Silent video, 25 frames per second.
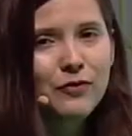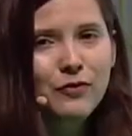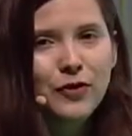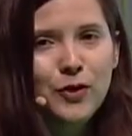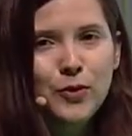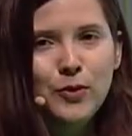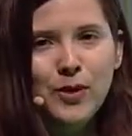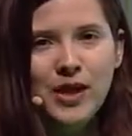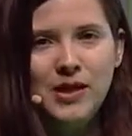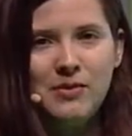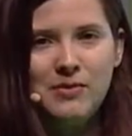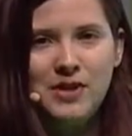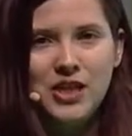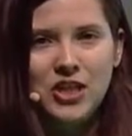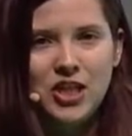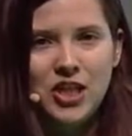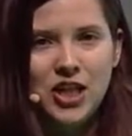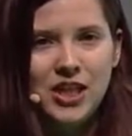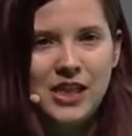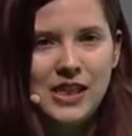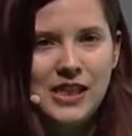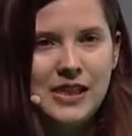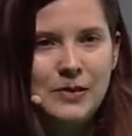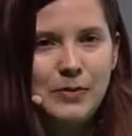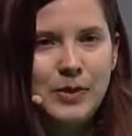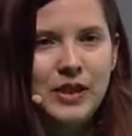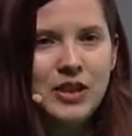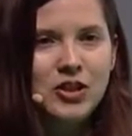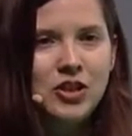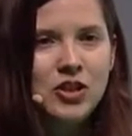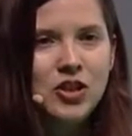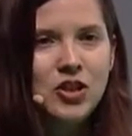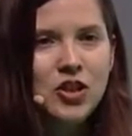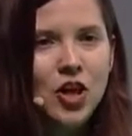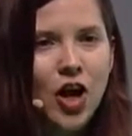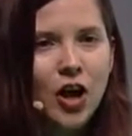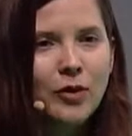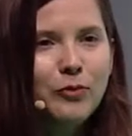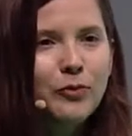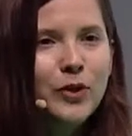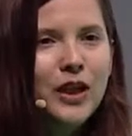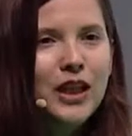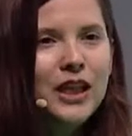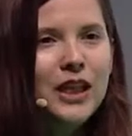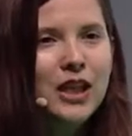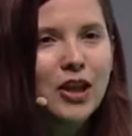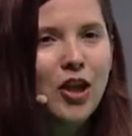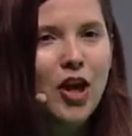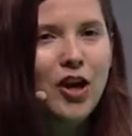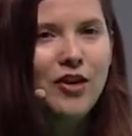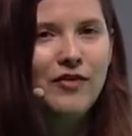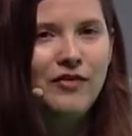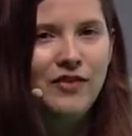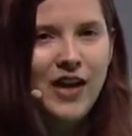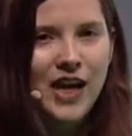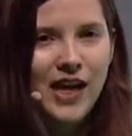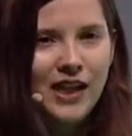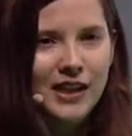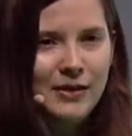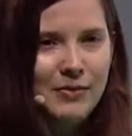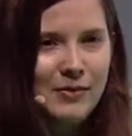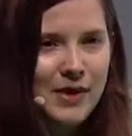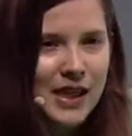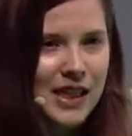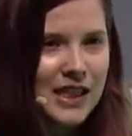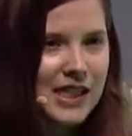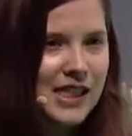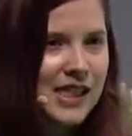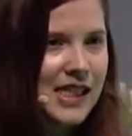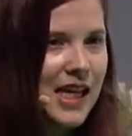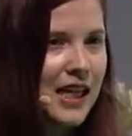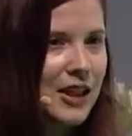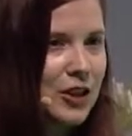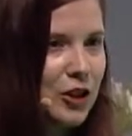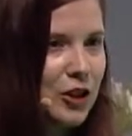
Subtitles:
few images, but there's not really a lot of elements that